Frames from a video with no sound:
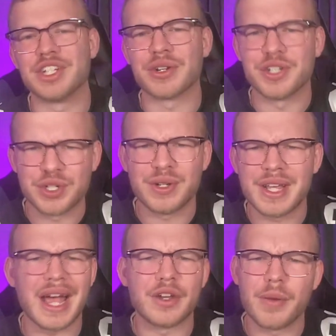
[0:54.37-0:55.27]
Jerry
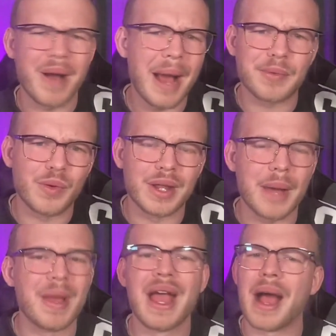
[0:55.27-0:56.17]
Jeudy, I know, popped one
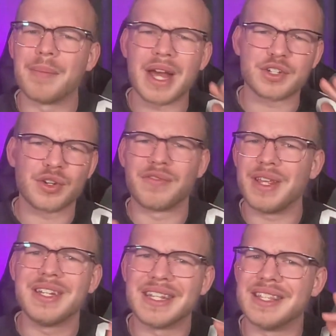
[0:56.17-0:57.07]
up. I'm not sure if
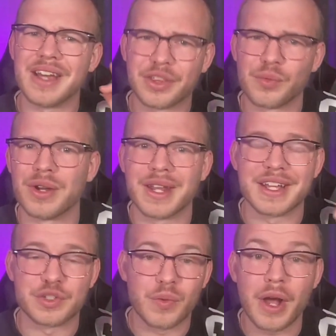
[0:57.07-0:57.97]
he did the other one
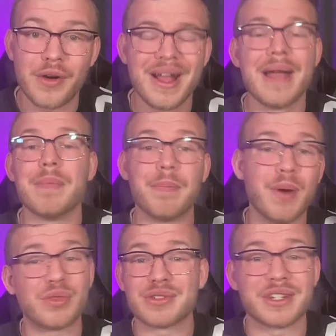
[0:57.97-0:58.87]
as well, but
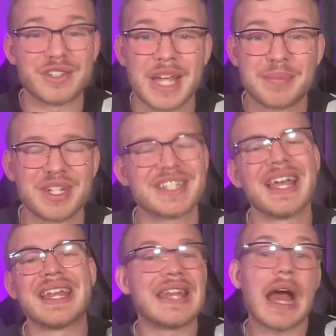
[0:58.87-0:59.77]
both those interceptions,
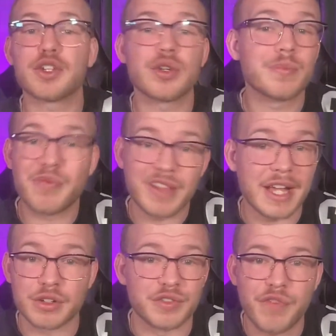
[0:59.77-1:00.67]
not Joe
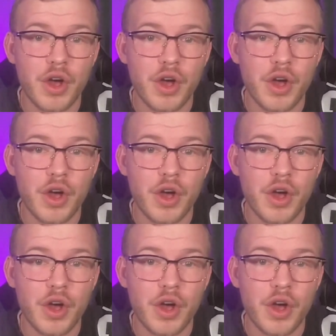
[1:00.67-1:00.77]
Flacco's